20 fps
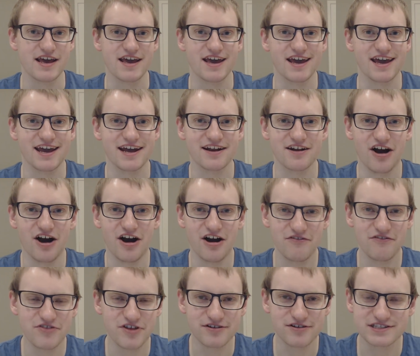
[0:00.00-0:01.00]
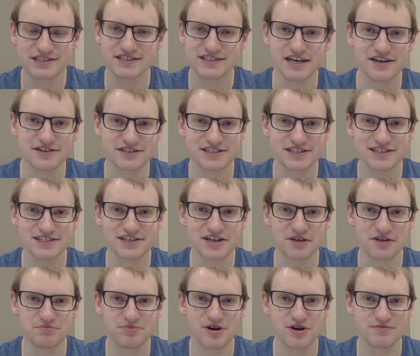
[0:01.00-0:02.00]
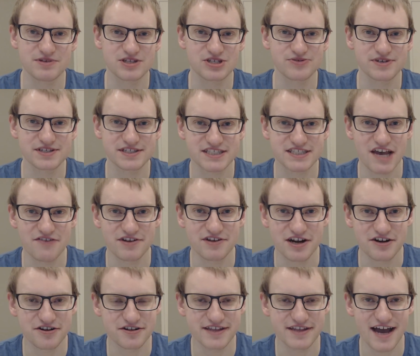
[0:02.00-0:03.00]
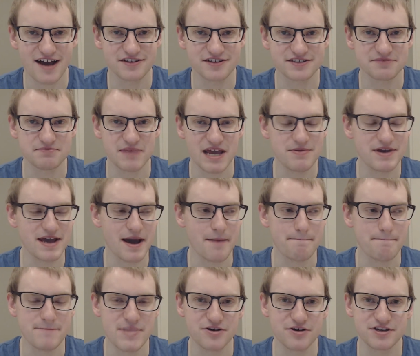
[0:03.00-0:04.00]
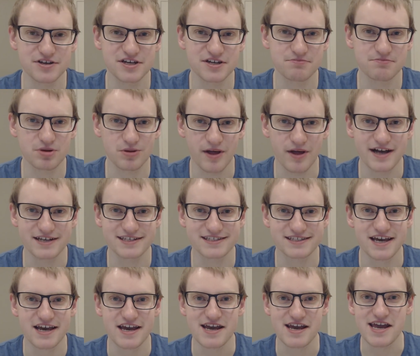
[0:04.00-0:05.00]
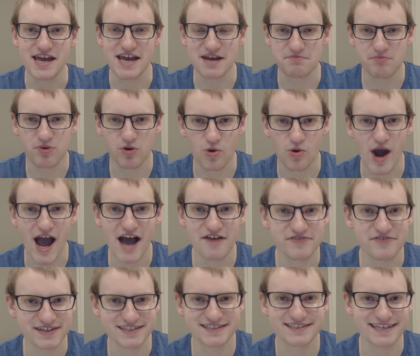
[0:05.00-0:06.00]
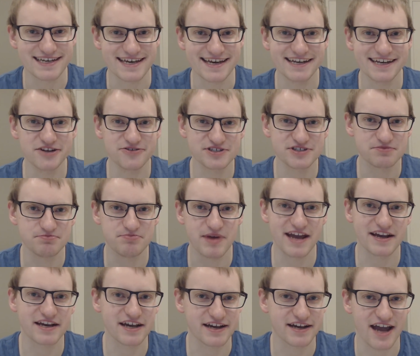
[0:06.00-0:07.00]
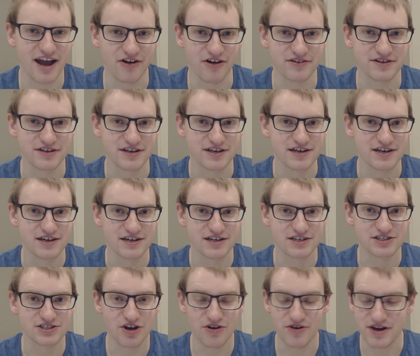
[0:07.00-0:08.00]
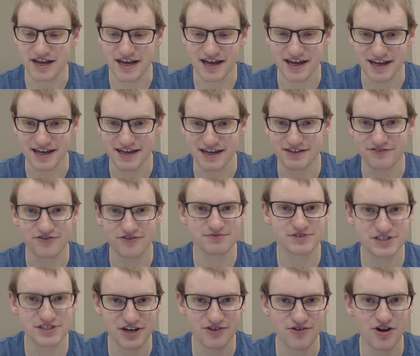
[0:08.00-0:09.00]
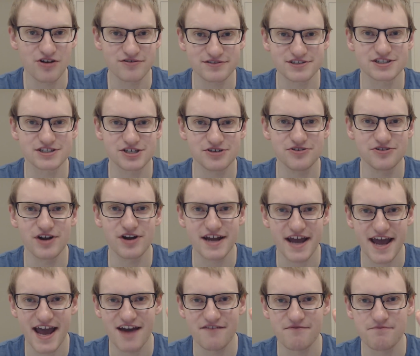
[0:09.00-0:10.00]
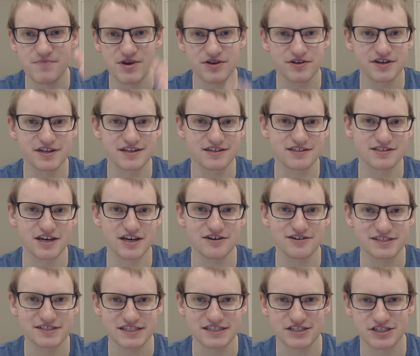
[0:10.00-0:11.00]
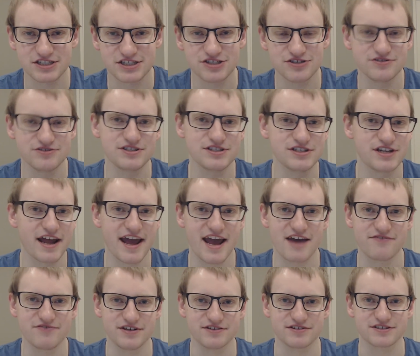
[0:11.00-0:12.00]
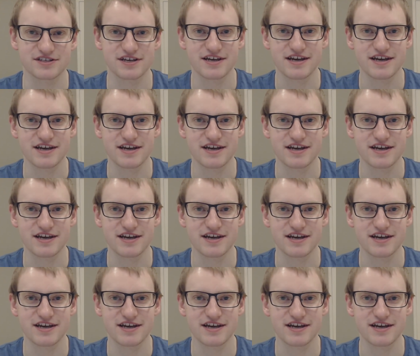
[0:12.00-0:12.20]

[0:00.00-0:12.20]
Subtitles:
And of those sales, he's going to put between 700,000, maybe $1 million plus in profits into his bank account. So from 0 to 2.5 million in sales in 2.5 years.